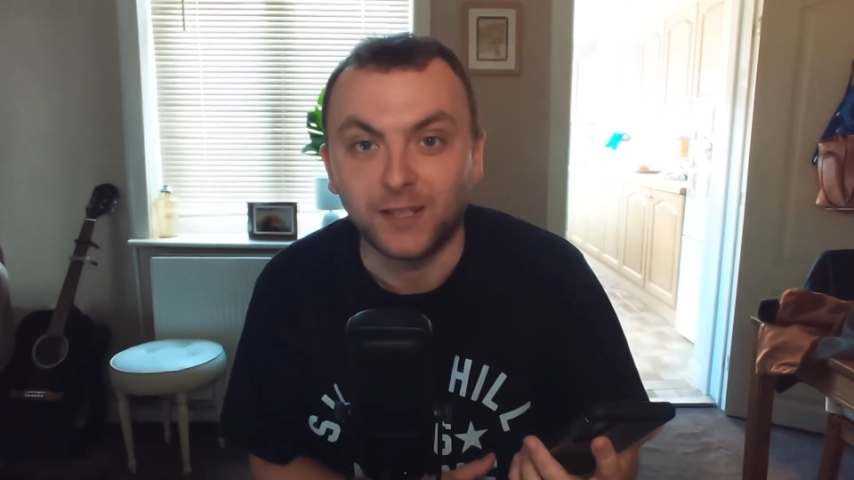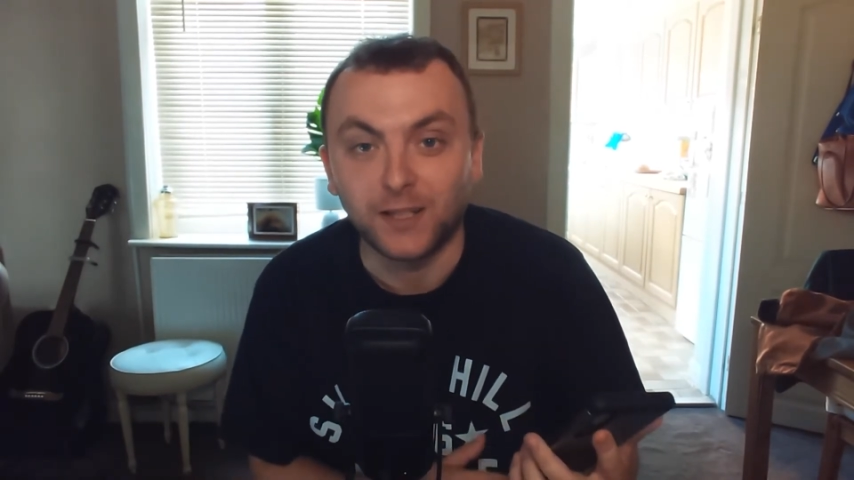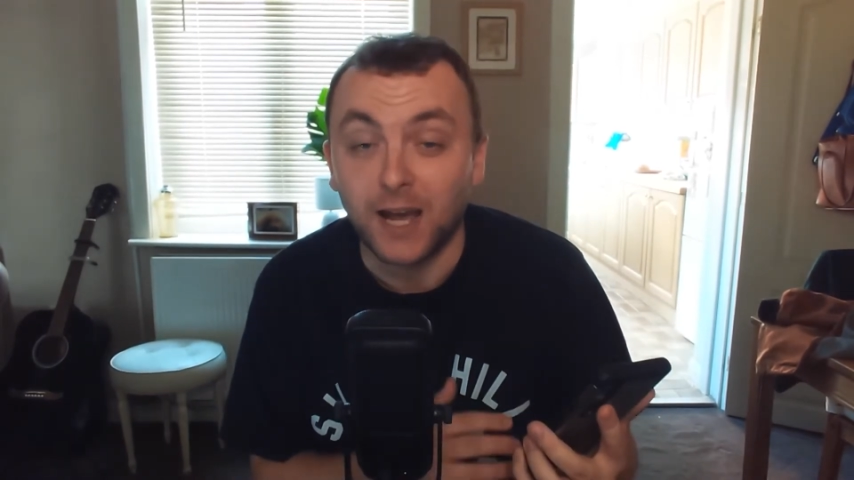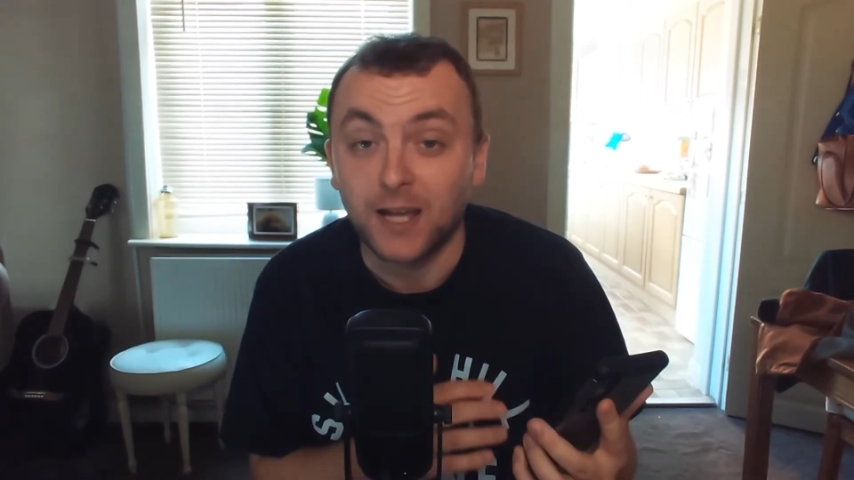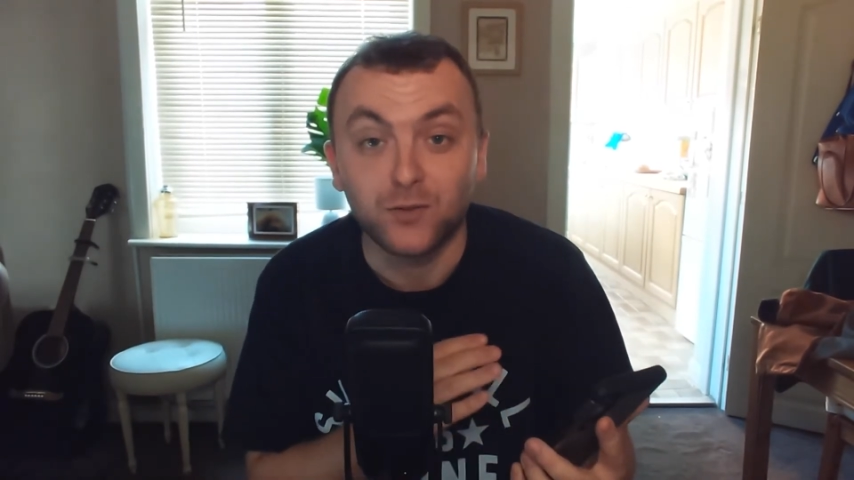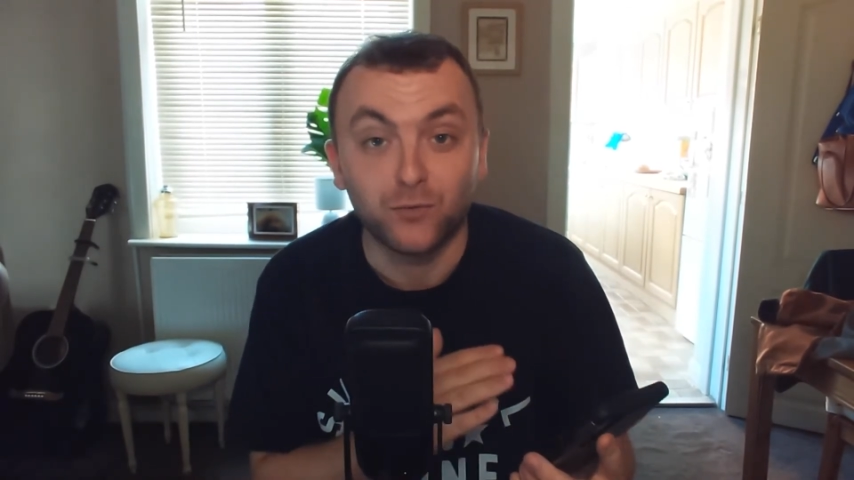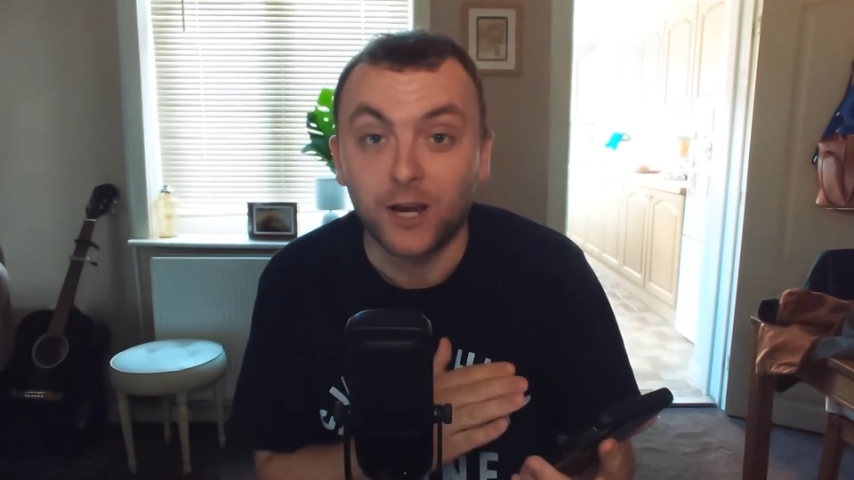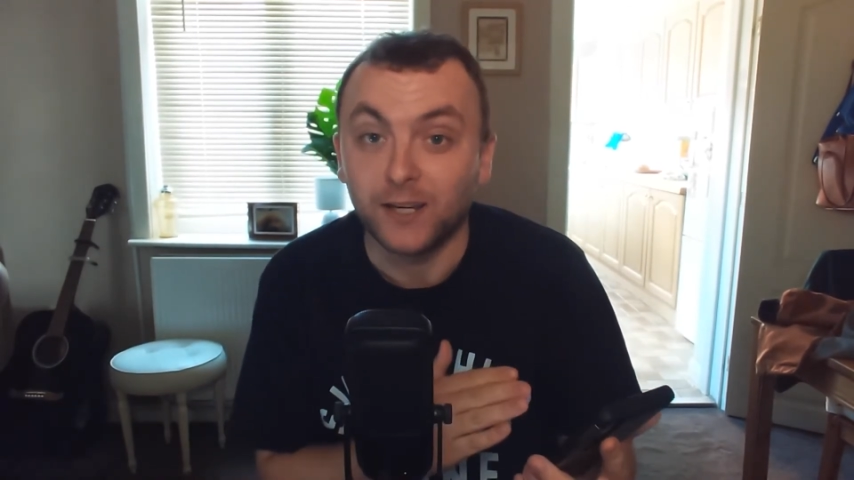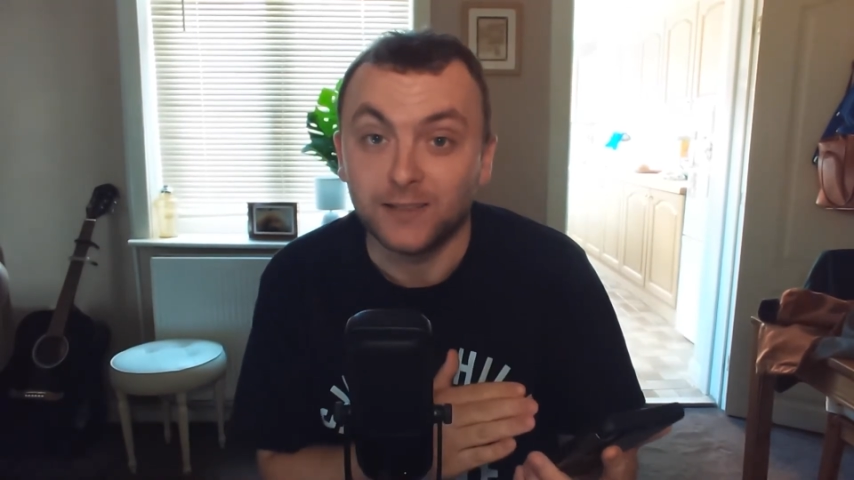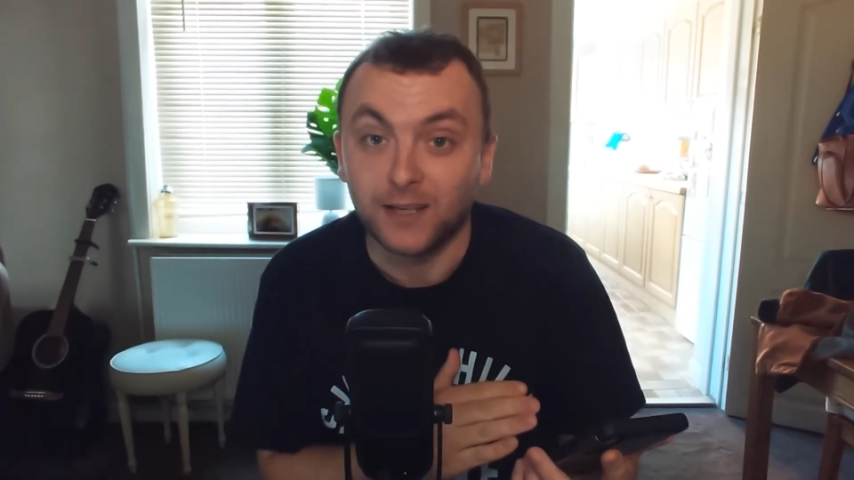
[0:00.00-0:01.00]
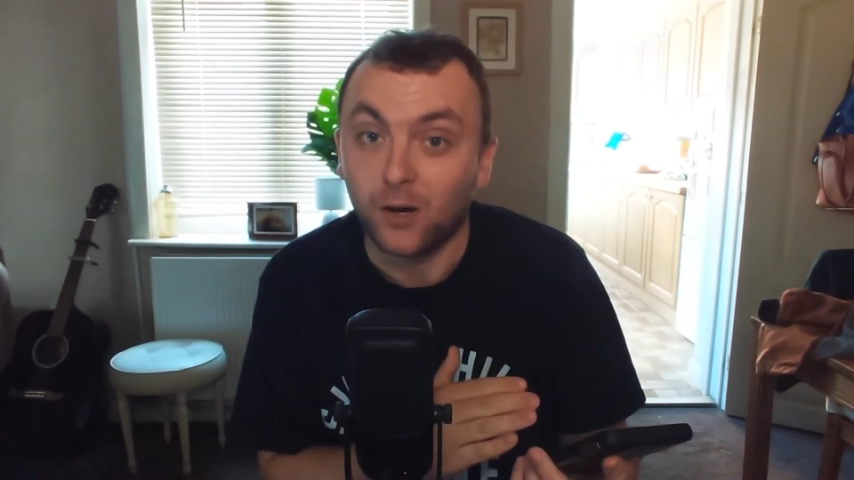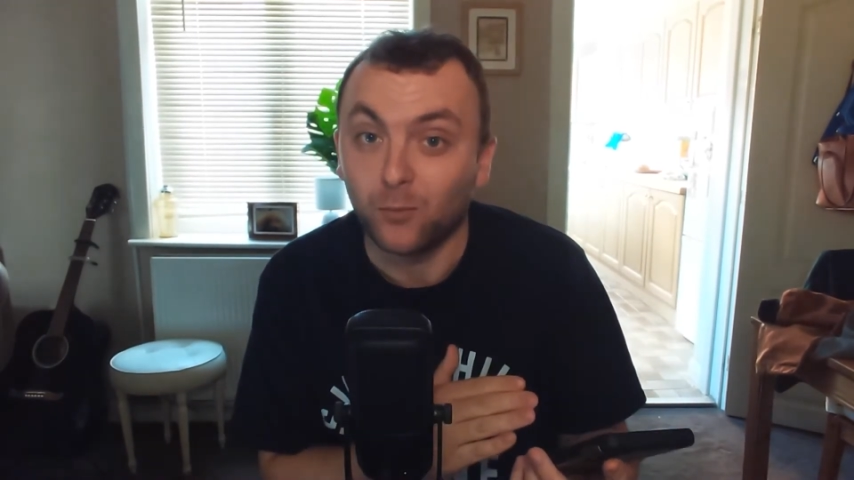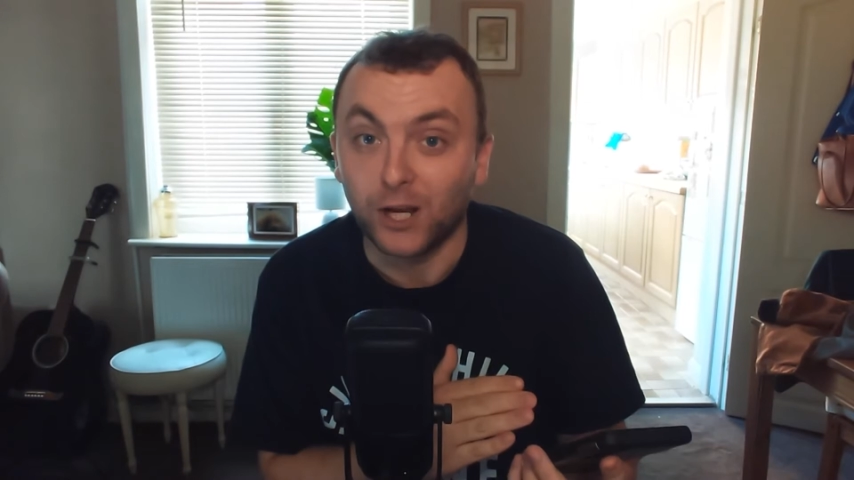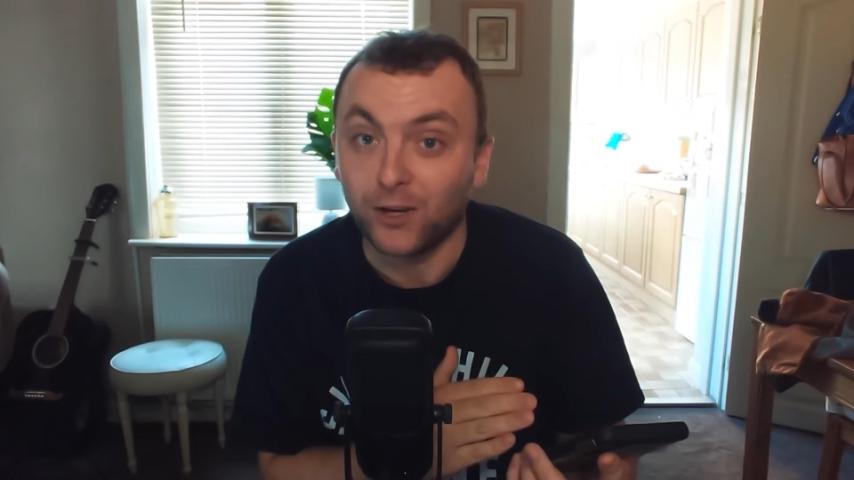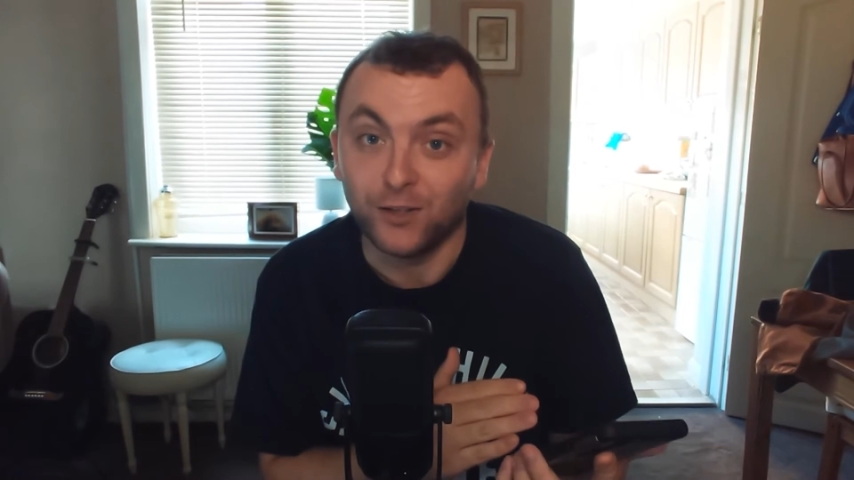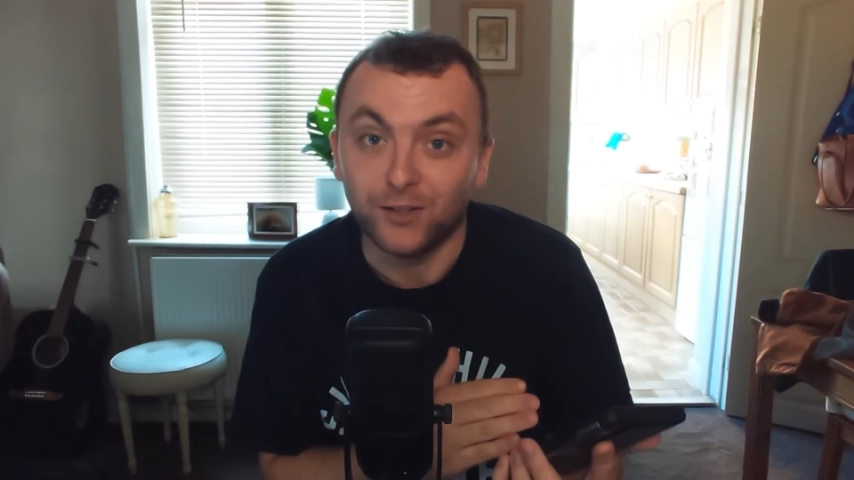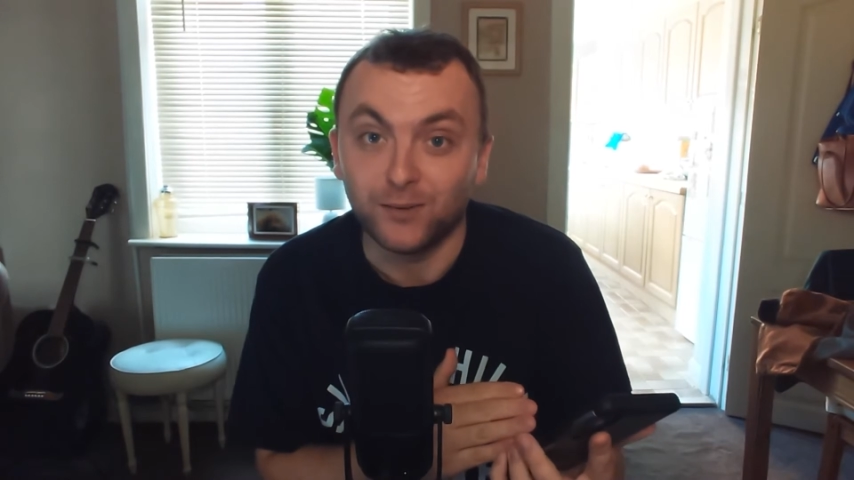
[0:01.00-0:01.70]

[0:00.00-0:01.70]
and I had to write it down when I heard